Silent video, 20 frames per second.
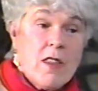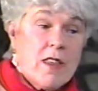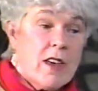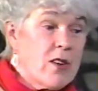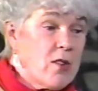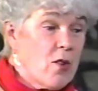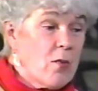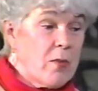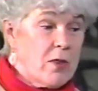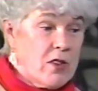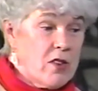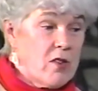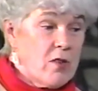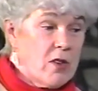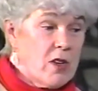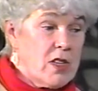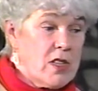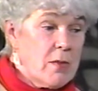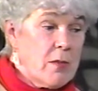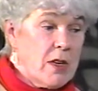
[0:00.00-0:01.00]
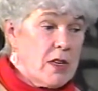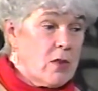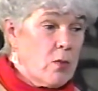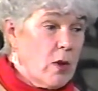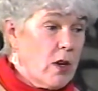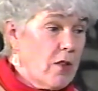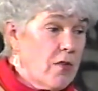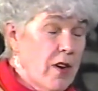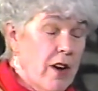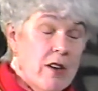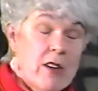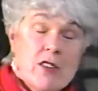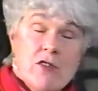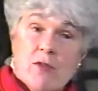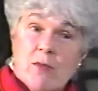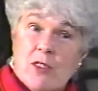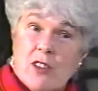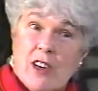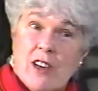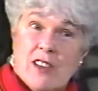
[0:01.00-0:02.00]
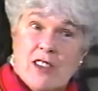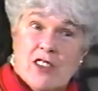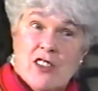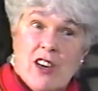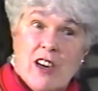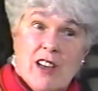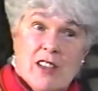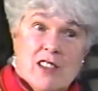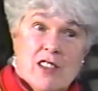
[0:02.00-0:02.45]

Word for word: They don't, but well, it varies from child to child.